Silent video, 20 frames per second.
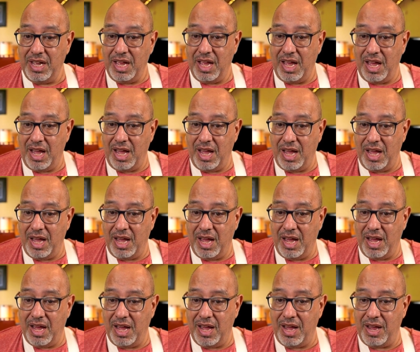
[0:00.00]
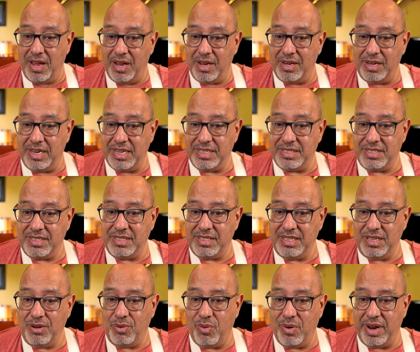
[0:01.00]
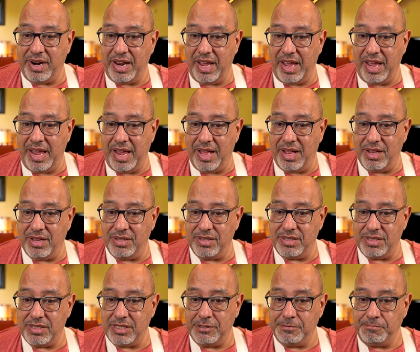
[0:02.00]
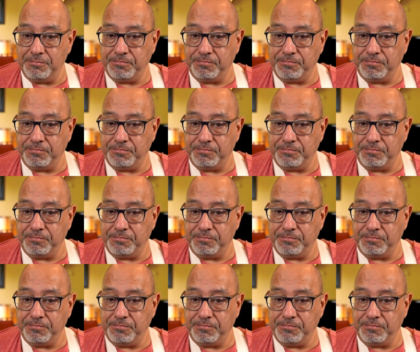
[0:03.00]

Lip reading: Let's see what else.